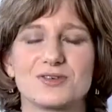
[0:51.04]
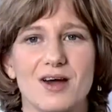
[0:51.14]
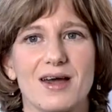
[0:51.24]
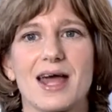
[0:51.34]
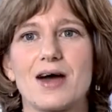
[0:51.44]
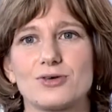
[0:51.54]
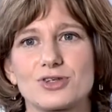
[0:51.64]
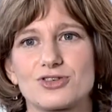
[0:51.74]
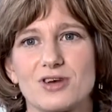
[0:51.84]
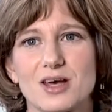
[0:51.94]
of going out
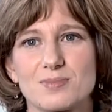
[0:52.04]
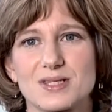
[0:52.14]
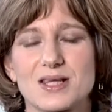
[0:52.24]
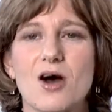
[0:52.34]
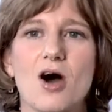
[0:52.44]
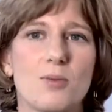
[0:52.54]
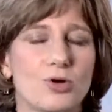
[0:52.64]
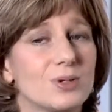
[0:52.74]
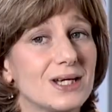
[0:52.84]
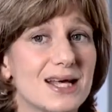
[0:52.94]
on trips, I'm
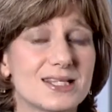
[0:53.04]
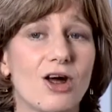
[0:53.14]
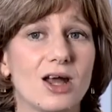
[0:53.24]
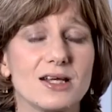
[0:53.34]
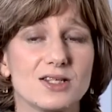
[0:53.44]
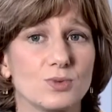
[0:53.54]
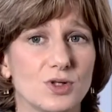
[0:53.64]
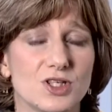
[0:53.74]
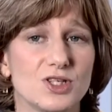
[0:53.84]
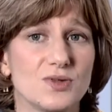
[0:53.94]
probably less likely to
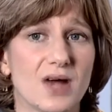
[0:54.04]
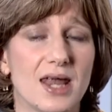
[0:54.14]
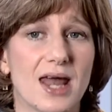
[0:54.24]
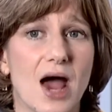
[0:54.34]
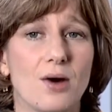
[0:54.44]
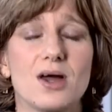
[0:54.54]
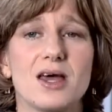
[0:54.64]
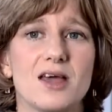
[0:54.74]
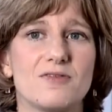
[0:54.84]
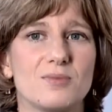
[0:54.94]
want to do that now
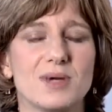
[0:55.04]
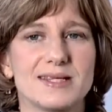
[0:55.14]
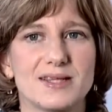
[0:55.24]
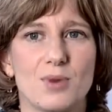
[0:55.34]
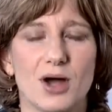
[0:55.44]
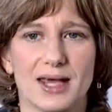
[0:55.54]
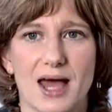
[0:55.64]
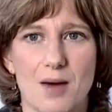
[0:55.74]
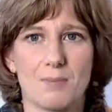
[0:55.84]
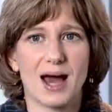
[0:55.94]
if it means I might
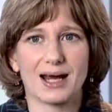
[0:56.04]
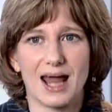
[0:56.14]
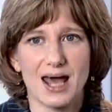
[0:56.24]
get back